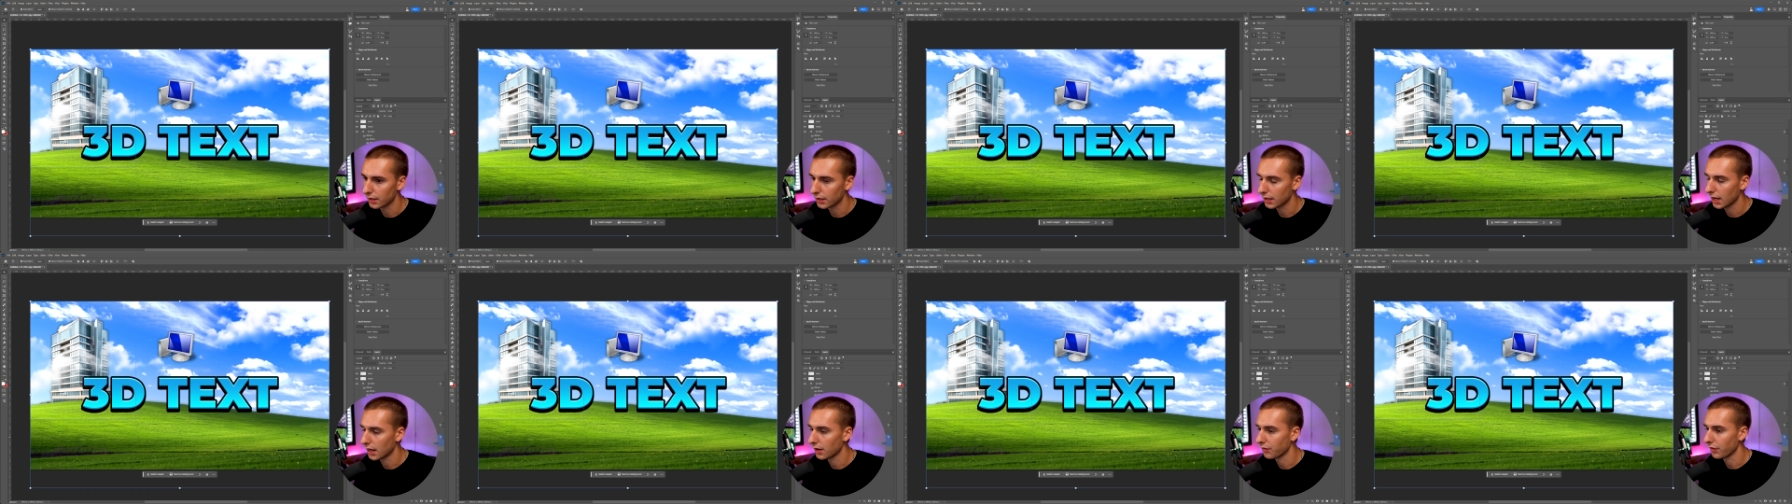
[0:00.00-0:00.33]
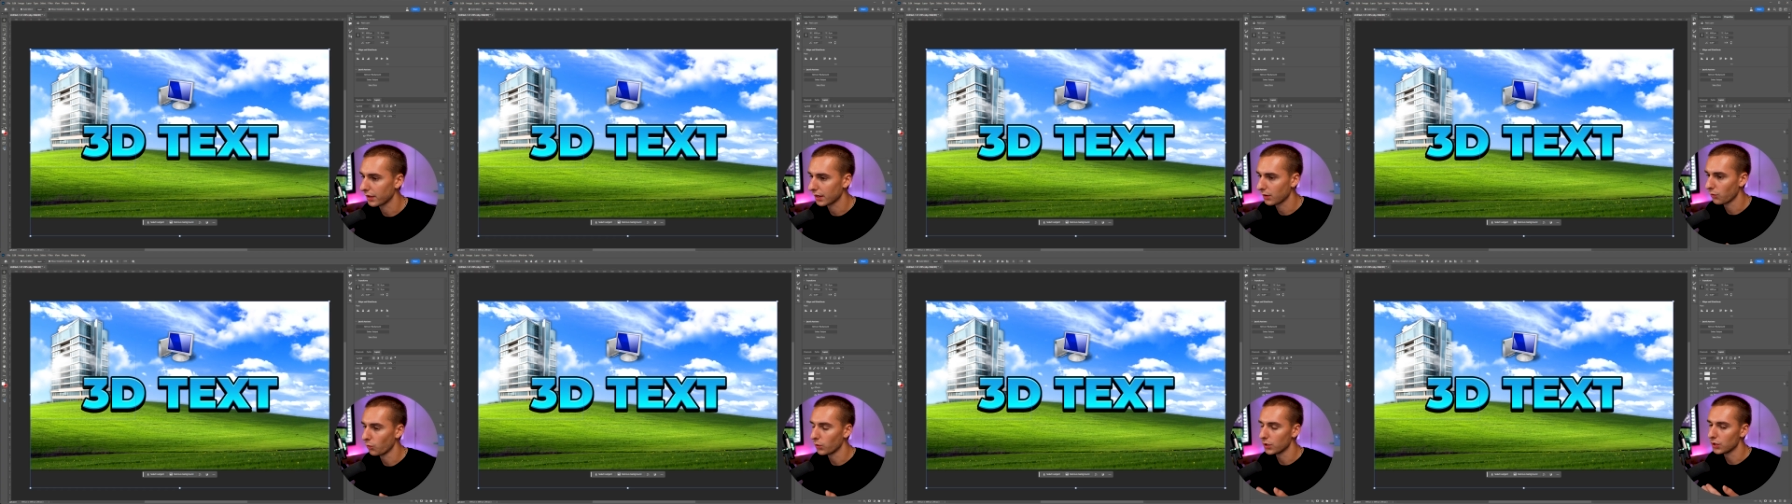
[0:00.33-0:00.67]
kind of
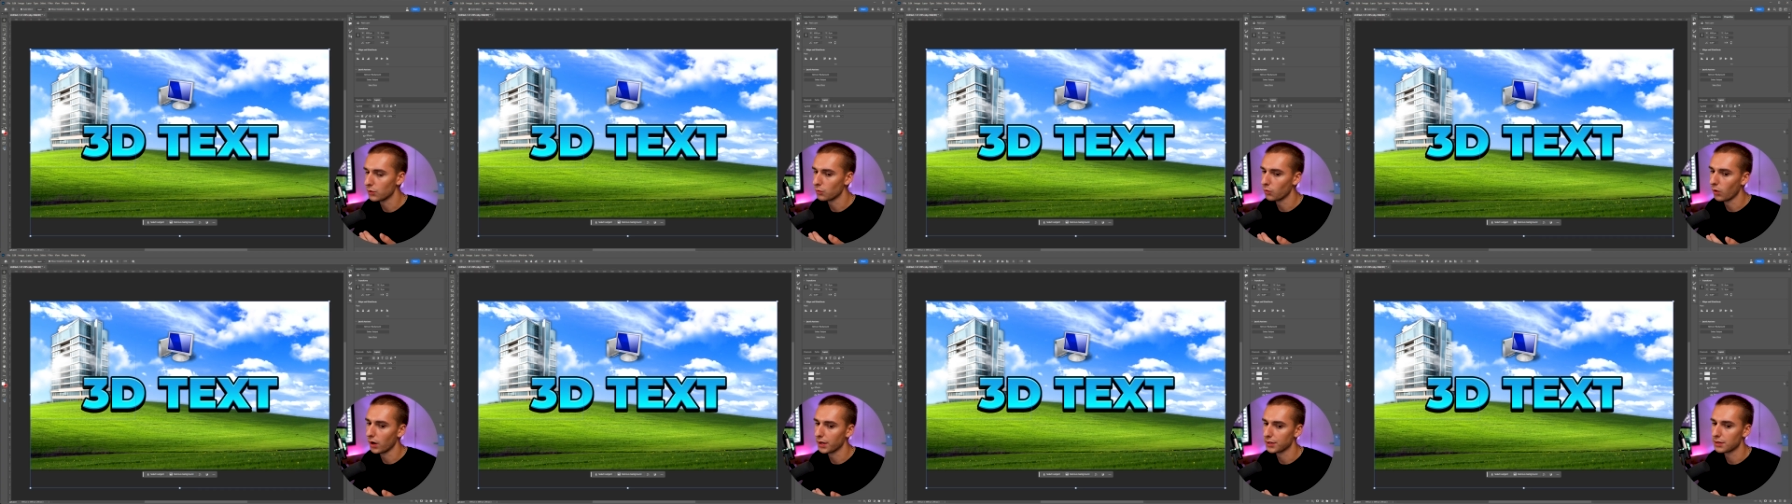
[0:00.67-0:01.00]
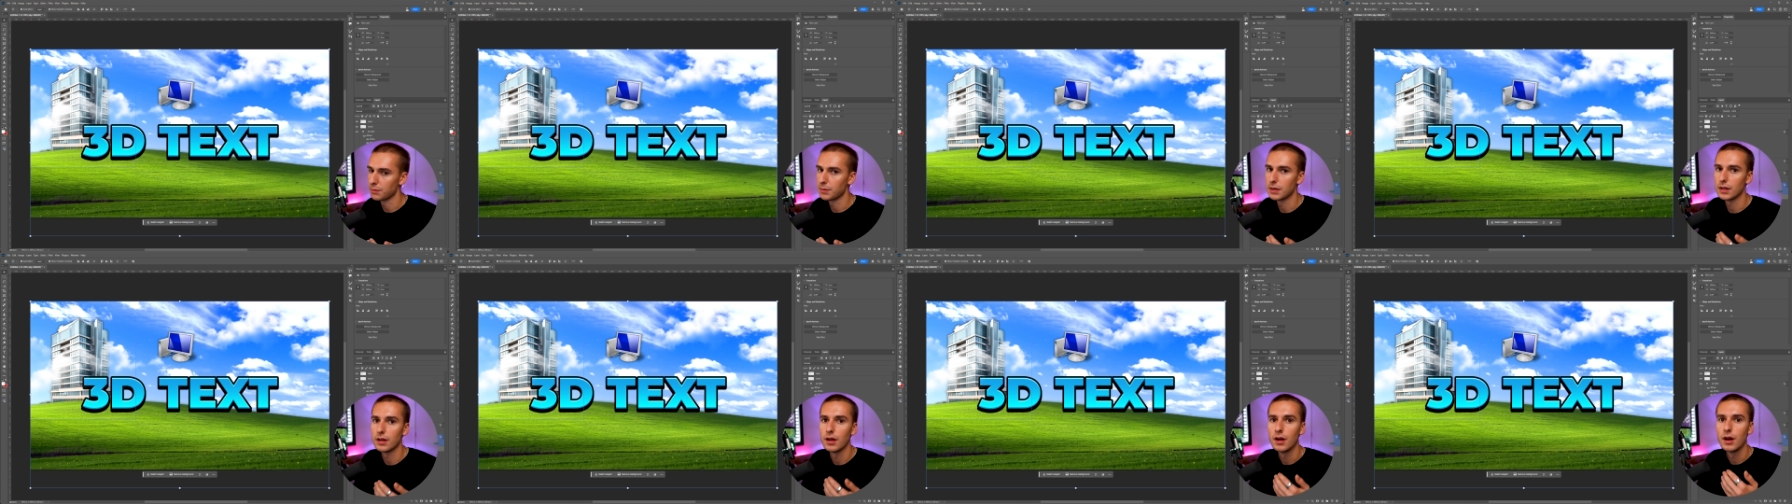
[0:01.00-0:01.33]
like what you want to
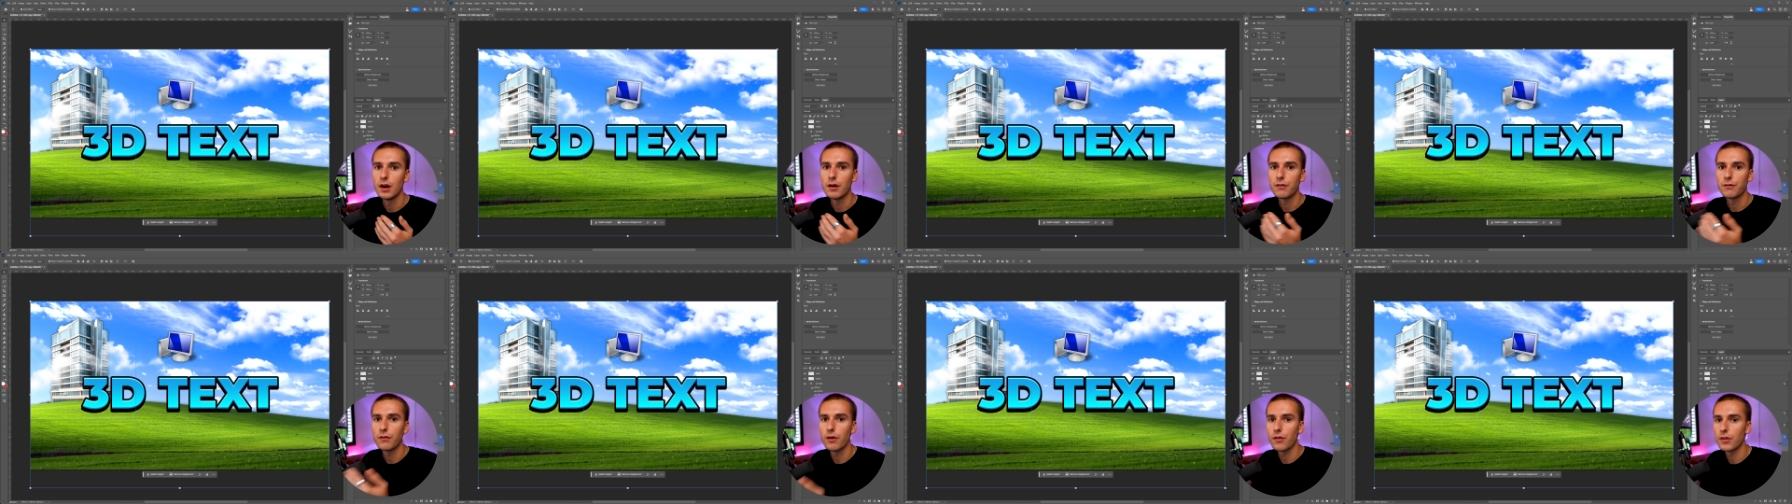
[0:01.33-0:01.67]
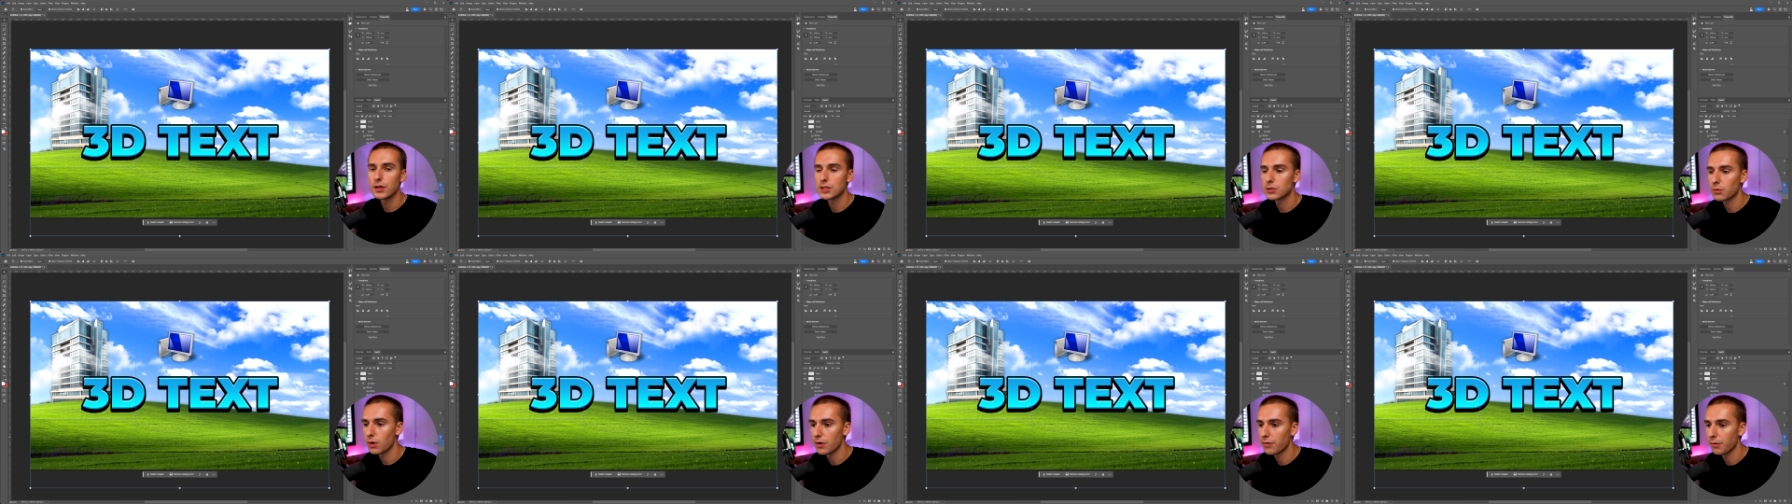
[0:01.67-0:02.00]
be
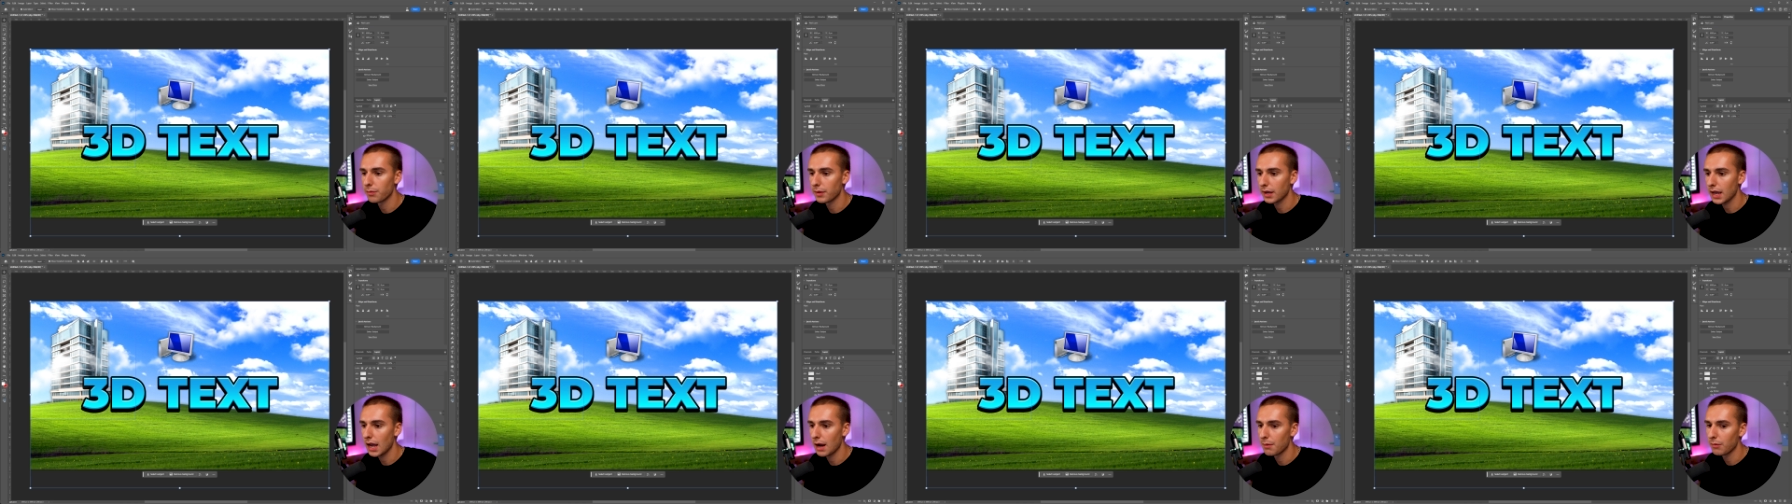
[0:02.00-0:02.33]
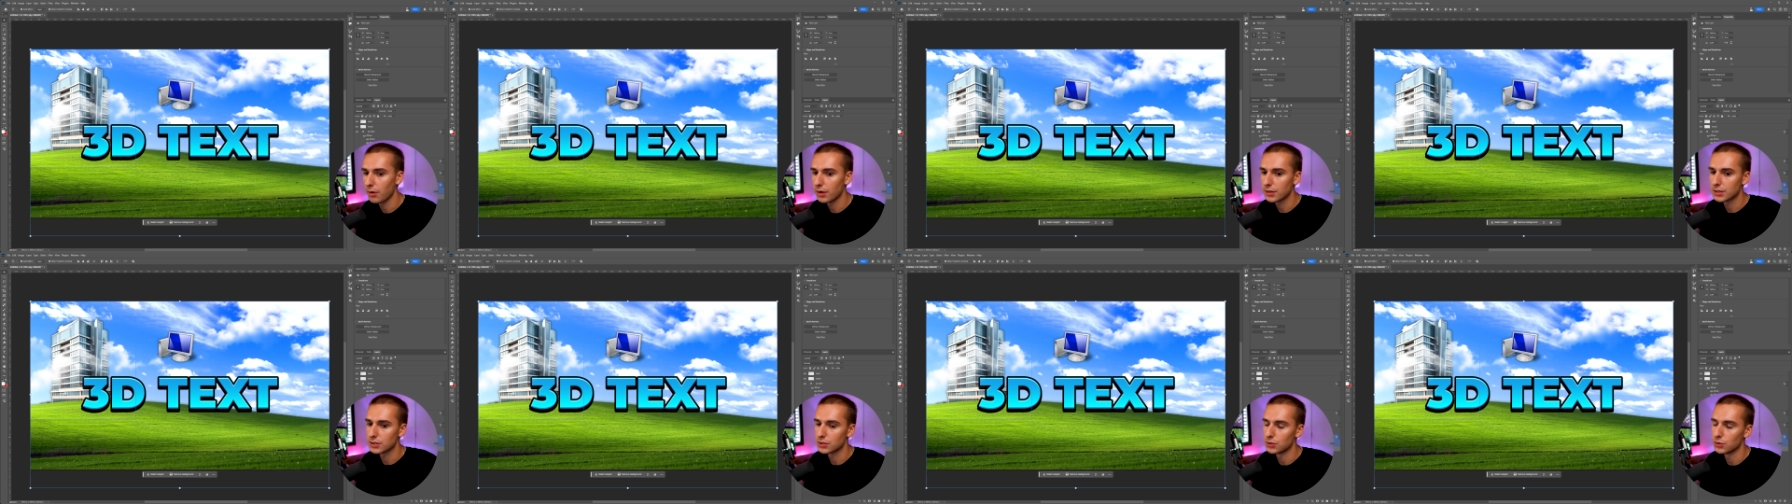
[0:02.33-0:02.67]
furthest away from the
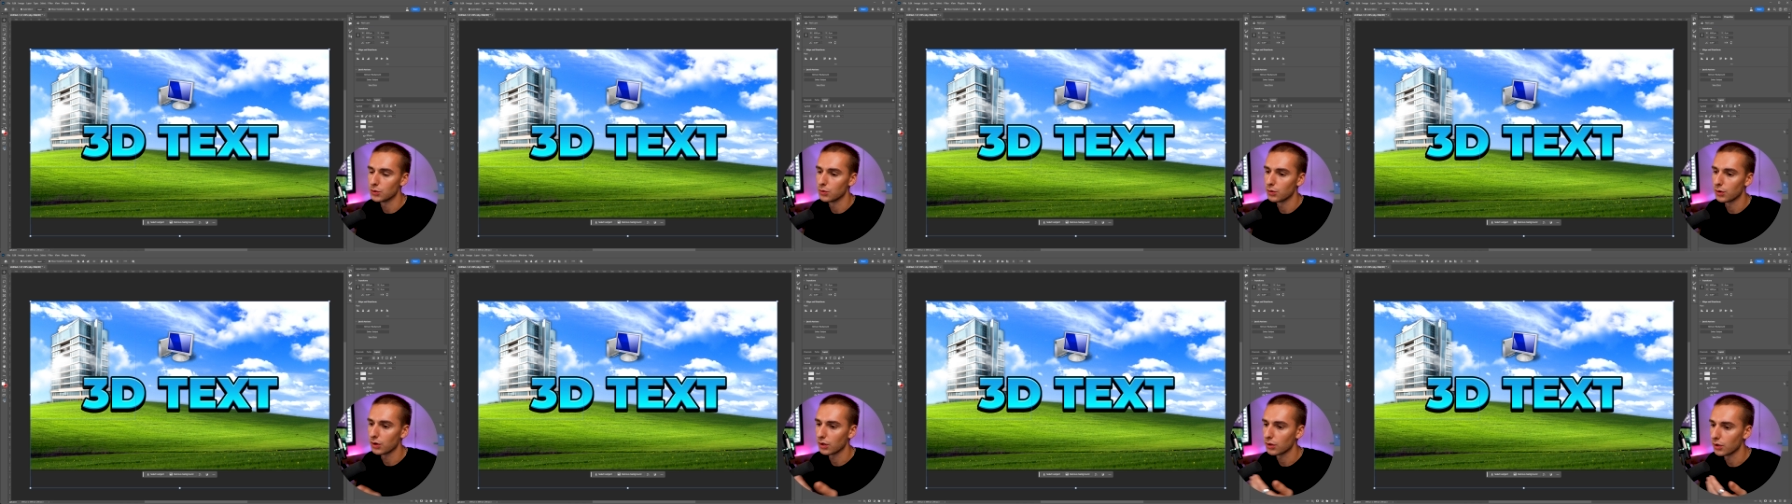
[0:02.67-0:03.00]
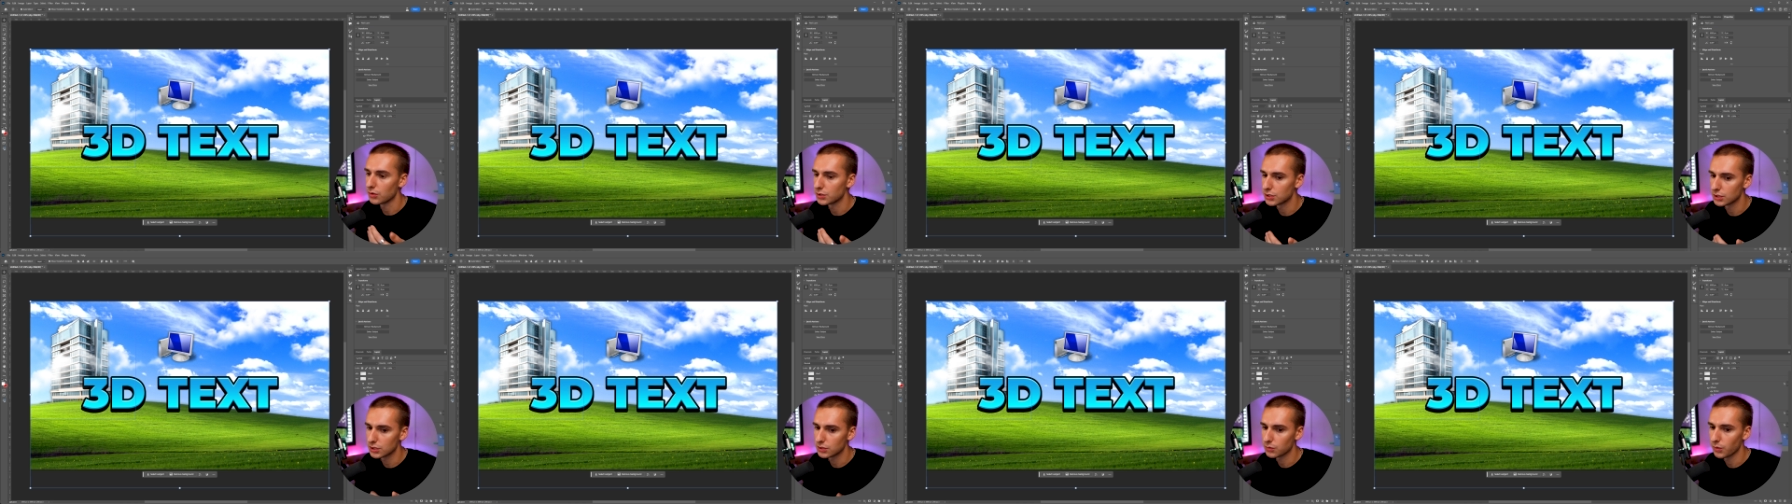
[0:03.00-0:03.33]
camera to
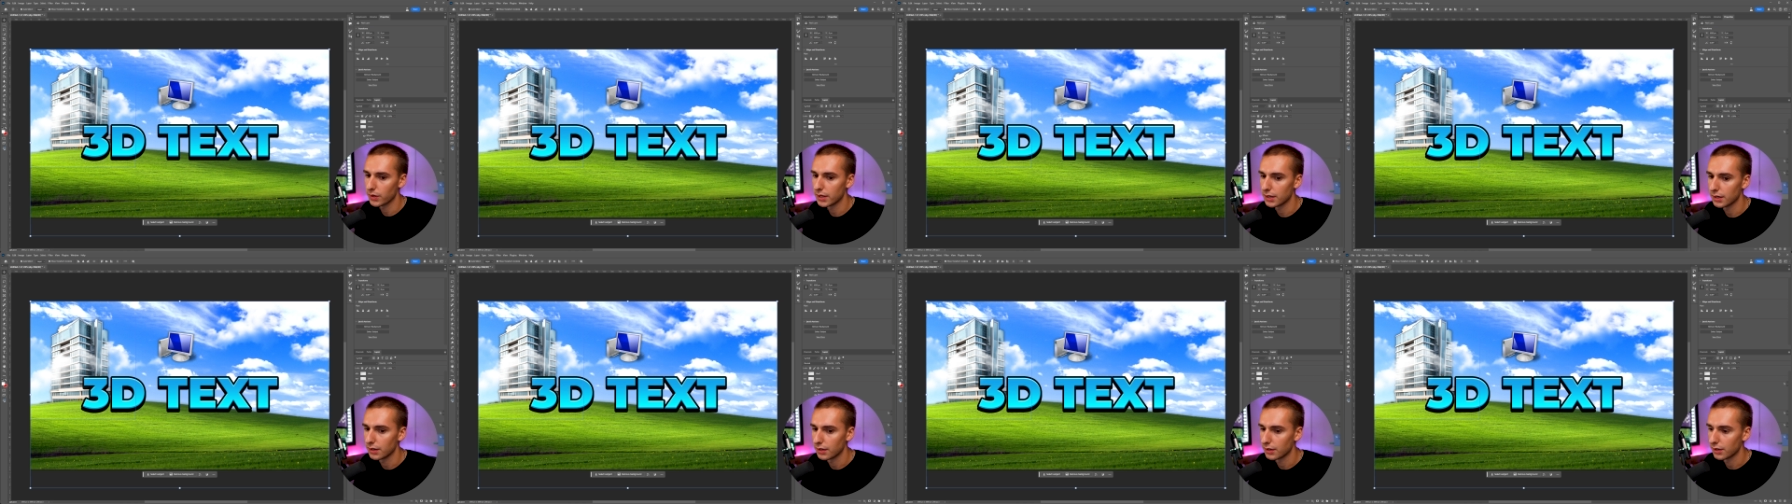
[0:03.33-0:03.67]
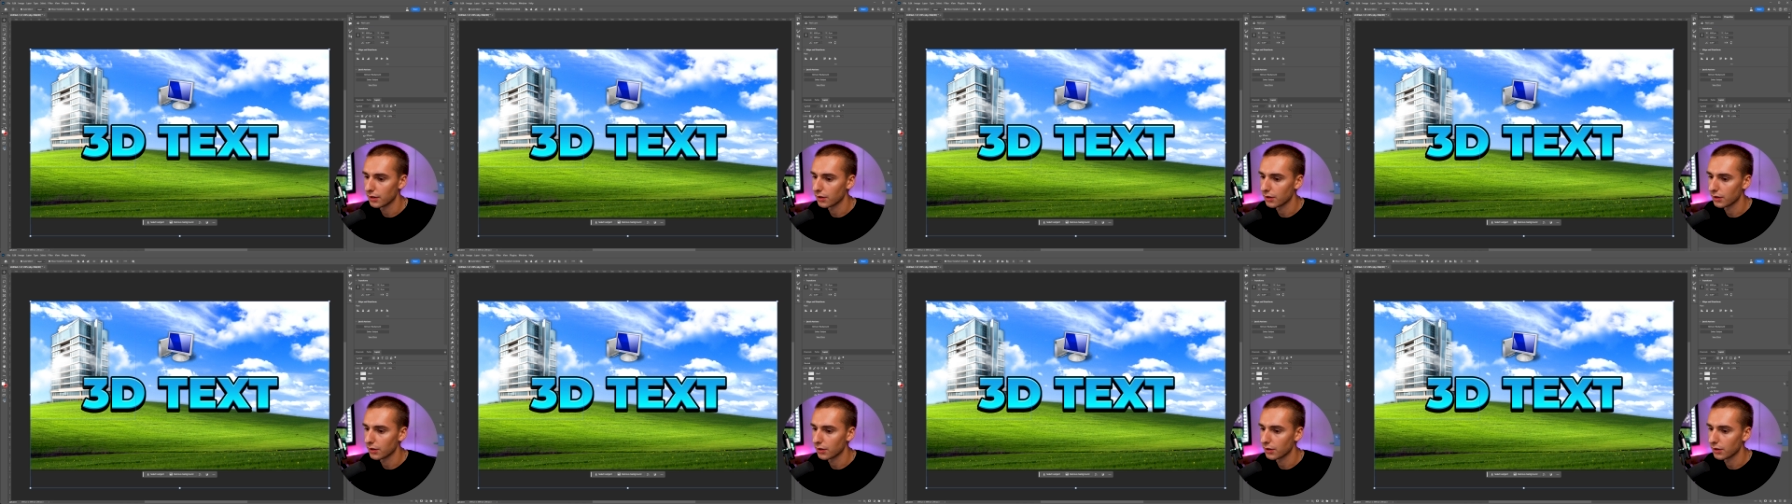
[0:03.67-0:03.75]
closest away,